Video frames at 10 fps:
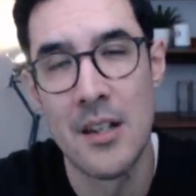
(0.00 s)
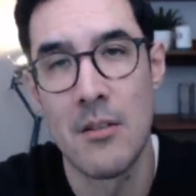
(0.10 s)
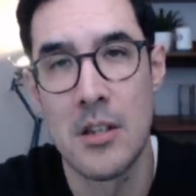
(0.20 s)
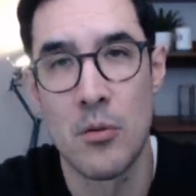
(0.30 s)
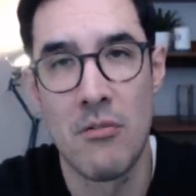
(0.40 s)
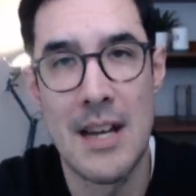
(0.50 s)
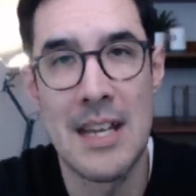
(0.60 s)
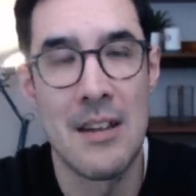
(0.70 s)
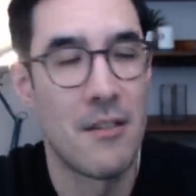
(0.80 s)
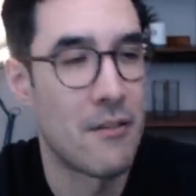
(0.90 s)
is
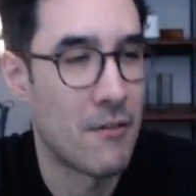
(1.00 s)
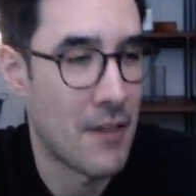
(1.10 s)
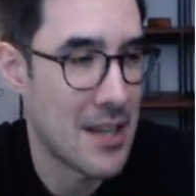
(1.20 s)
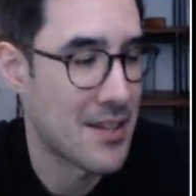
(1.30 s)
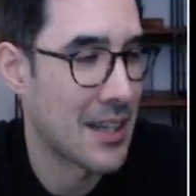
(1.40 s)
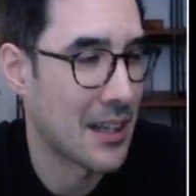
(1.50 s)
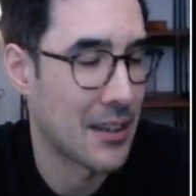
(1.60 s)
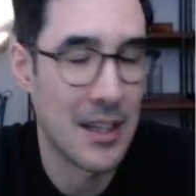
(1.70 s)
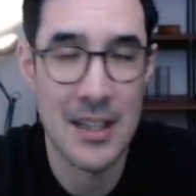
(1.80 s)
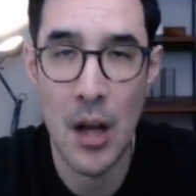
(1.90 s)
already
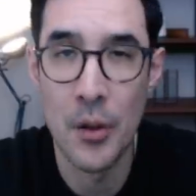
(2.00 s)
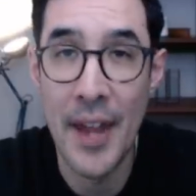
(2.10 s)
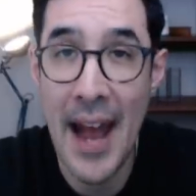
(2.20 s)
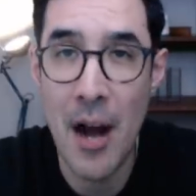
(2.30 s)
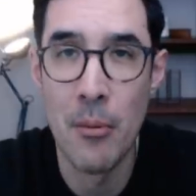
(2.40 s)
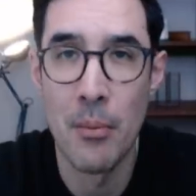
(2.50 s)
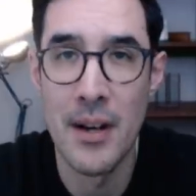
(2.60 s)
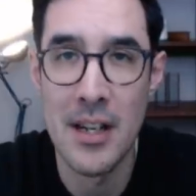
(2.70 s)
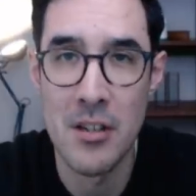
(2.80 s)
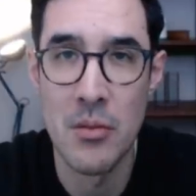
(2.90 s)
facing the Delta outbreaks,